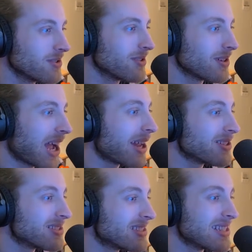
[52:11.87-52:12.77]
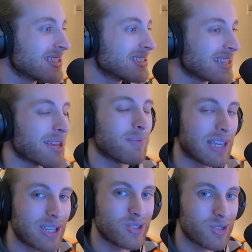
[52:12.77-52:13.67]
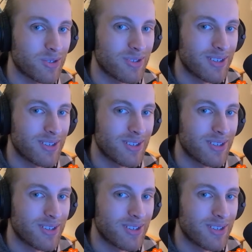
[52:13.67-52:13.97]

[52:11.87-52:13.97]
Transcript: Oh, dude, that reminds me of another one.